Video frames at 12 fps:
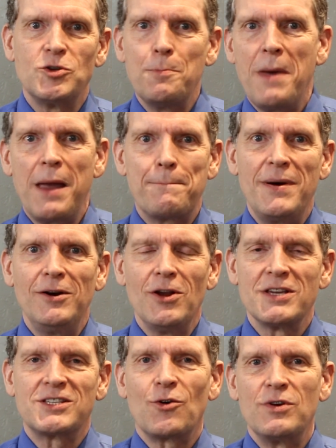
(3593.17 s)
who make
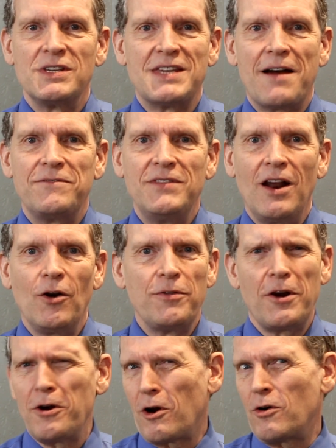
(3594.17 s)
Benlysta and Safnello,
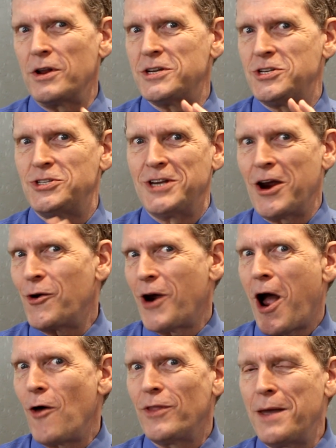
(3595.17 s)
they're not going to share
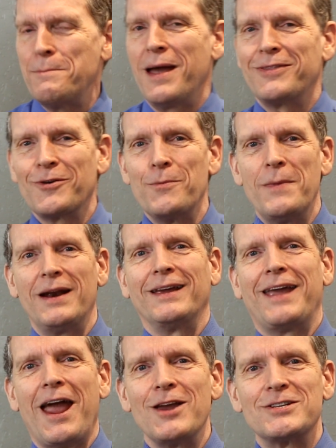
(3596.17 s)
how they make their
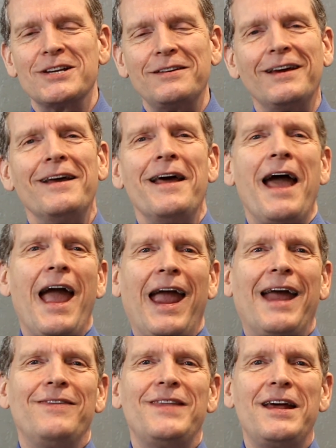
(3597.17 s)
medication.
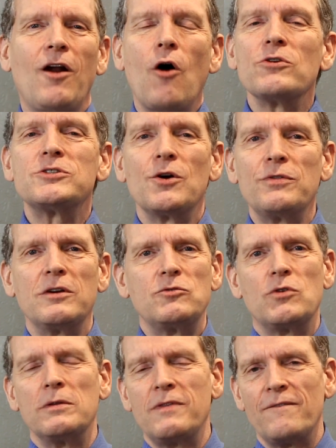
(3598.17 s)
And then also
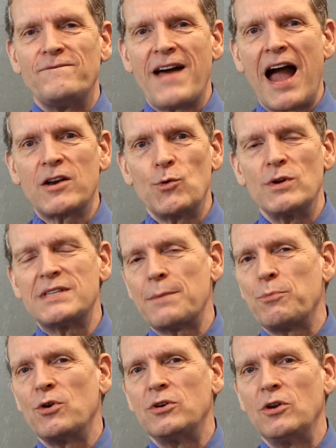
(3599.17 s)
the factories that
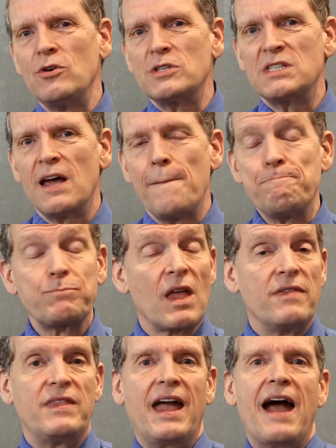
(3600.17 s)
produce them,
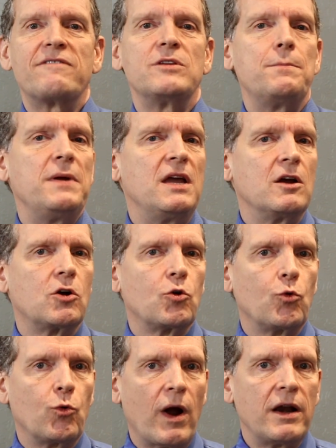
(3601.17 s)
they have to be
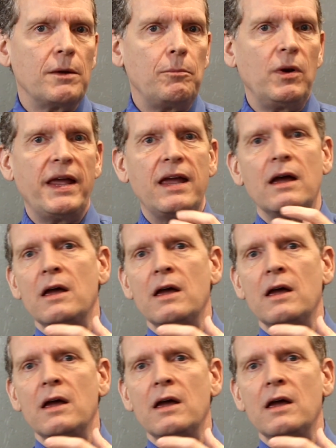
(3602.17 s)
incredibly